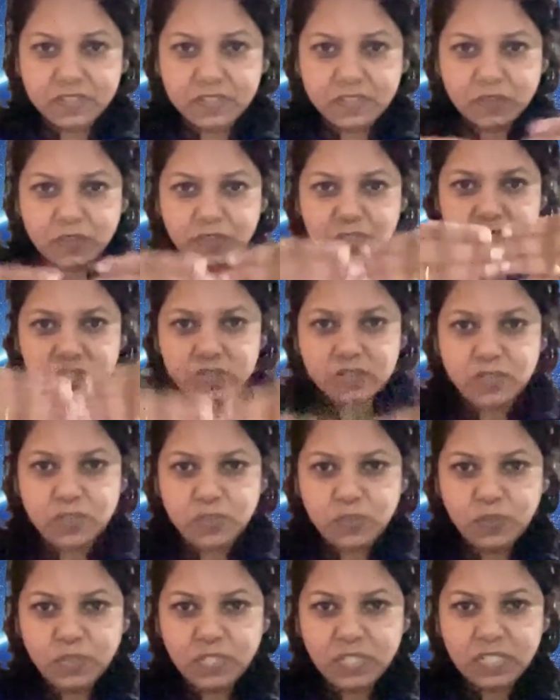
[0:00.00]
It's not just
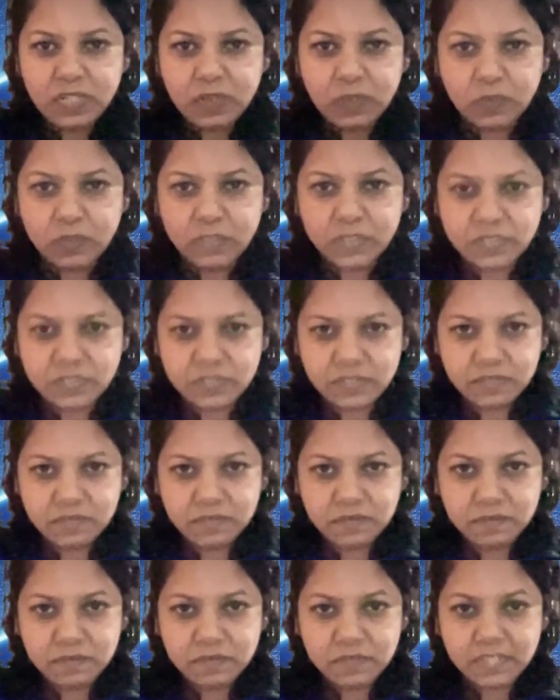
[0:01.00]
2D or just
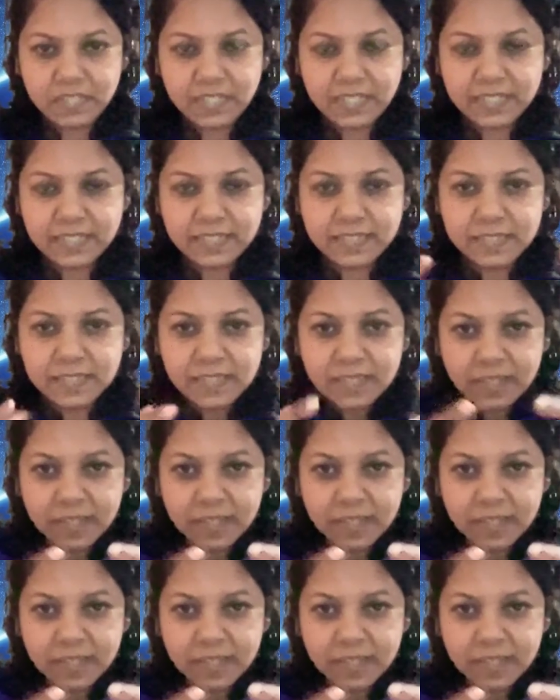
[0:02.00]
science.